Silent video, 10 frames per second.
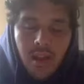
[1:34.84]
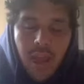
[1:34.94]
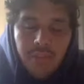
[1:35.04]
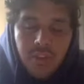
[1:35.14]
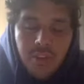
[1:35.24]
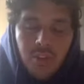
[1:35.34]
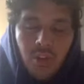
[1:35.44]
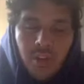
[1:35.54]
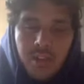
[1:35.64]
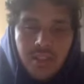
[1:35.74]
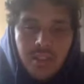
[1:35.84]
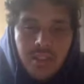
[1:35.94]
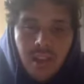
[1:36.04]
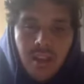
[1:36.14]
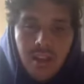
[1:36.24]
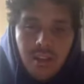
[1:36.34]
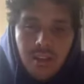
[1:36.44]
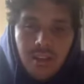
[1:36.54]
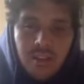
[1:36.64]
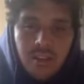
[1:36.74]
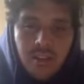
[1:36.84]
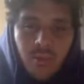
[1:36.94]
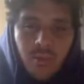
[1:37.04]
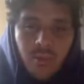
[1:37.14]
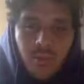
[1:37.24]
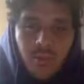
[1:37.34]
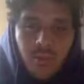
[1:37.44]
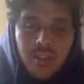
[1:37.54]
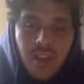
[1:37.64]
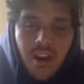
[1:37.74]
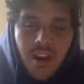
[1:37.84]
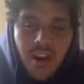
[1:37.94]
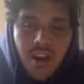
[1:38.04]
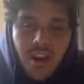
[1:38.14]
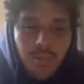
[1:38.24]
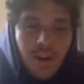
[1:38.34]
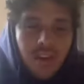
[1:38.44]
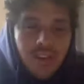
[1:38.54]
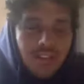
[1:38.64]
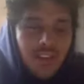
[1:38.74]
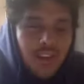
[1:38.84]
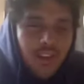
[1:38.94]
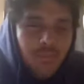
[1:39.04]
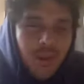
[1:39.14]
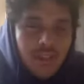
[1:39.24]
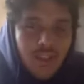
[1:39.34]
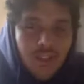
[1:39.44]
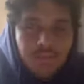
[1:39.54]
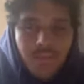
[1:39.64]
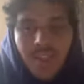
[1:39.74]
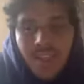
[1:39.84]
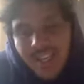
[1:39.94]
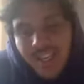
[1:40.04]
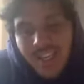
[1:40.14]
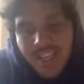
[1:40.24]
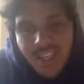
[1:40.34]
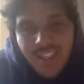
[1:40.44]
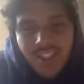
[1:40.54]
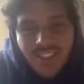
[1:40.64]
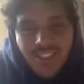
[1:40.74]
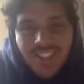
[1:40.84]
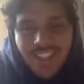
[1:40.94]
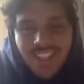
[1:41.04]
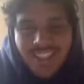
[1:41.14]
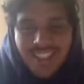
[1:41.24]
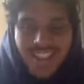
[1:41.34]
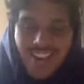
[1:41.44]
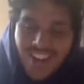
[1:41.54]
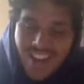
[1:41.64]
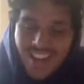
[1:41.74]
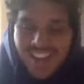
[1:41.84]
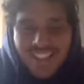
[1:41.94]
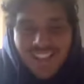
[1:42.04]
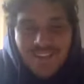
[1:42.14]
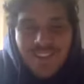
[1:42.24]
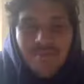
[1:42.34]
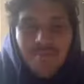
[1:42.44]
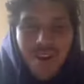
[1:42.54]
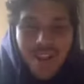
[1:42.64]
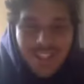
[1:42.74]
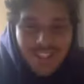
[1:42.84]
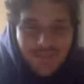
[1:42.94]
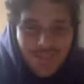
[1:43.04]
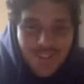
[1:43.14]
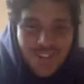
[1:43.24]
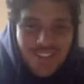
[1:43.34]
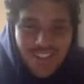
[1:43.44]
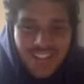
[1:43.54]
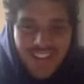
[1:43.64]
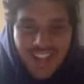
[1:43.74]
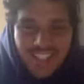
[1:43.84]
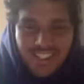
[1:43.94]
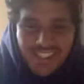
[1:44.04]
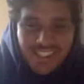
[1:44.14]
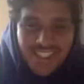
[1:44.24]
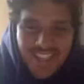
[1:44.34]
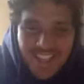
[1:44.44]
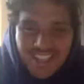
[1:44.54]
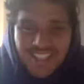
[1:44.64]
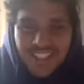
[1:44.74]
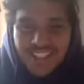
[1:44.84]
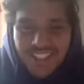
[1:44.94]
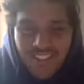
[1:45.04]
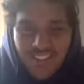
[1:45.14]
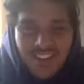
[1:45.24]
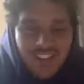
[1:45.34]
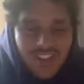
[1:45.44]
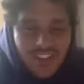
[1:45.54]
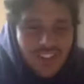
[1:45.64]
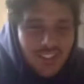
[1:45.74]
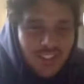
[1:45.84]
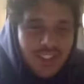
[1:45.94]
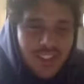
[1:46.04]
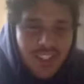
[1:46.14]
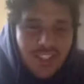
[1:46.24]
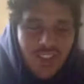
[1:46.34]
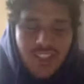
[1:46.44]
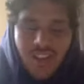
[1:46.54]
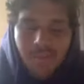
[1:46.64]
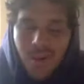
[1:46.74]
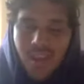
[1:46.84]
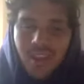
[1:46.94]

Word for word: after Snow, I just decided uh, to re- retire because my body was getting all bossed up. Okay. So I said, no, I gotta save some brains for you know the next 60, yeah. 70 years. Yeah. So I stopped playing.